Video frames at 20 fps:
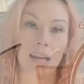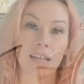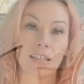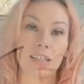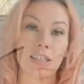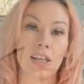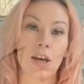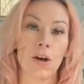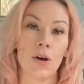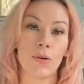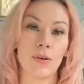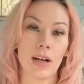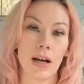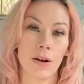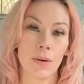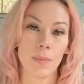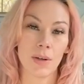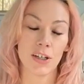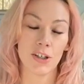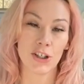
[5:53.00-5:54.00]
So now
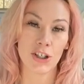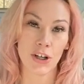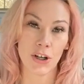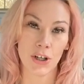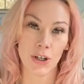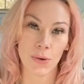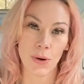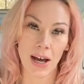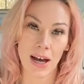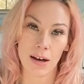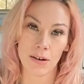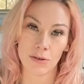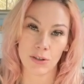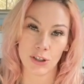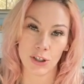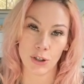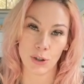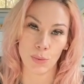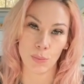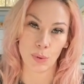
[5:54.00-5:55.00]
I'm going to show you how
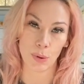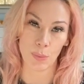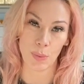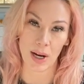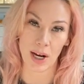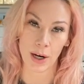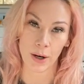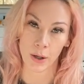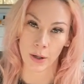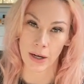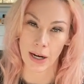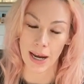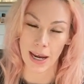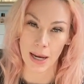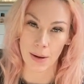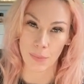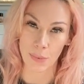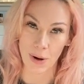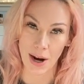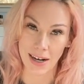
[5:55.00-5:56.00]
to prepare
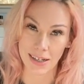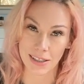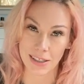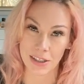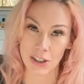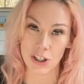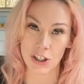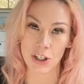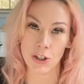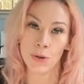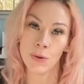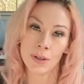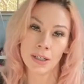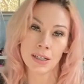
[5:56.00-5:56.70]
a practice shoe.